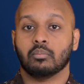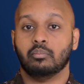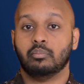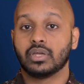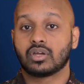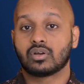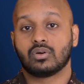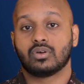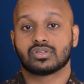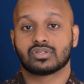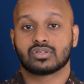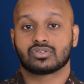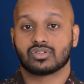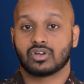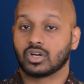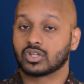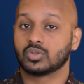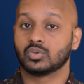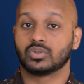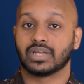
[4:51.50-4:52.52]
Because the
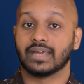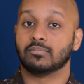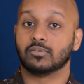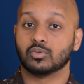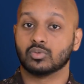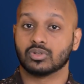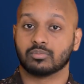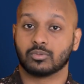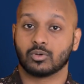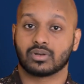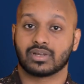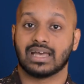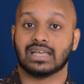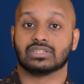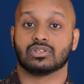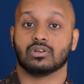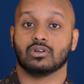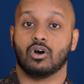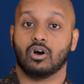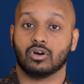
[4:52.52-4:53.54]
SOC 2 type 2 report
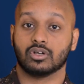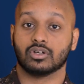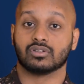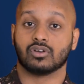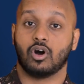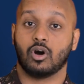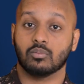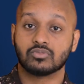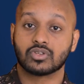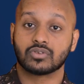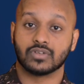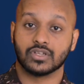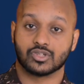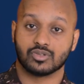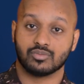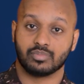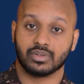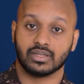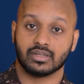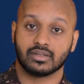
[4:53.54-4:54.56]
has a longer
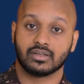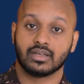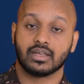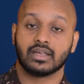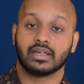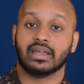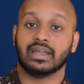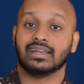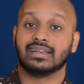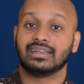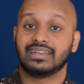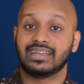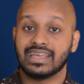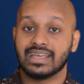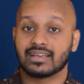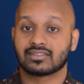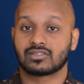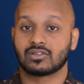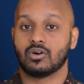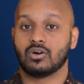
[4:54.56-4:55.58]
observation period, it
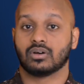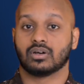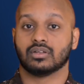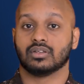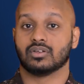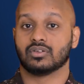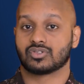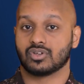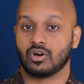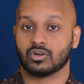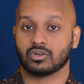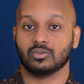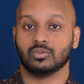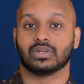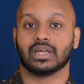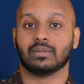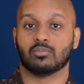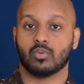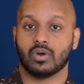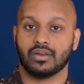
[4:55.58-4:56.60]
takes longer than a SOC 2
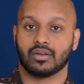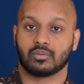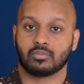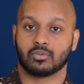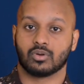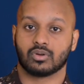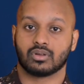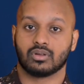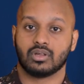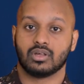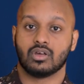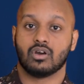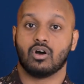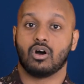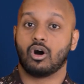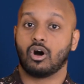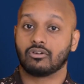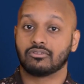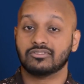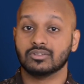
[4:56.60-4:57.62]
type 1 report,
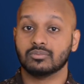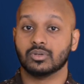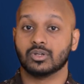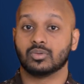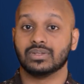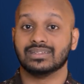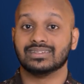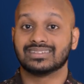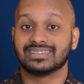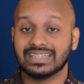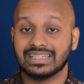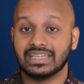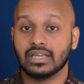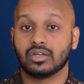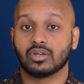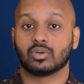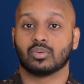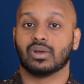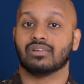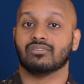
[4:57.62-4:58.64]
often between 3
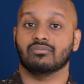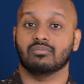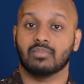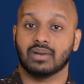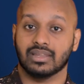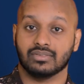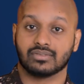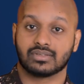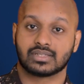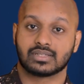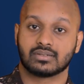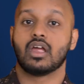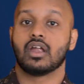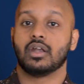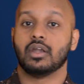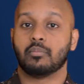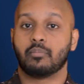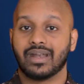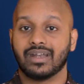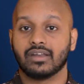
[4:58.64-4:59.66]
to 12 months,
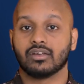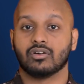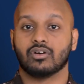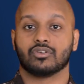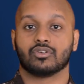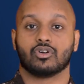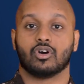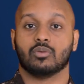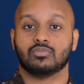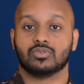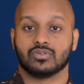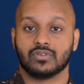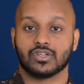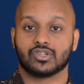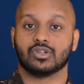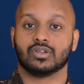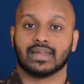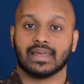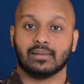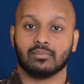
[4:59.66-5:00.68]
depending on your
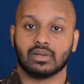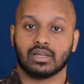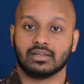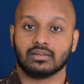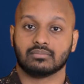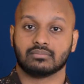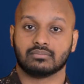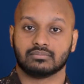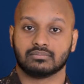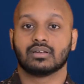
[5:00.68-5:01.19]
observation timeline.